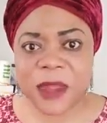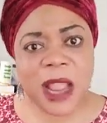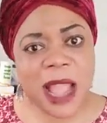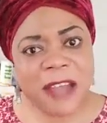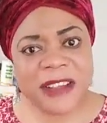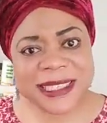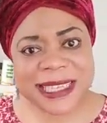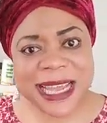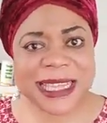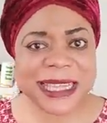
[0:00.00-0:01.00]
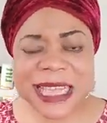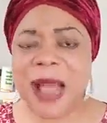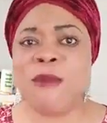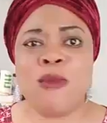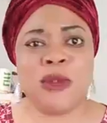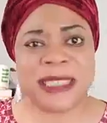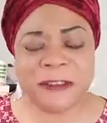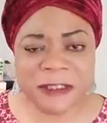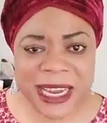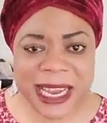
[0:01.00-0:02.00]
Having said that, I'm almost a
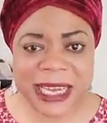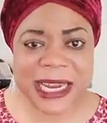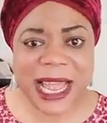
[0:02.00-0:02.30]
vegan.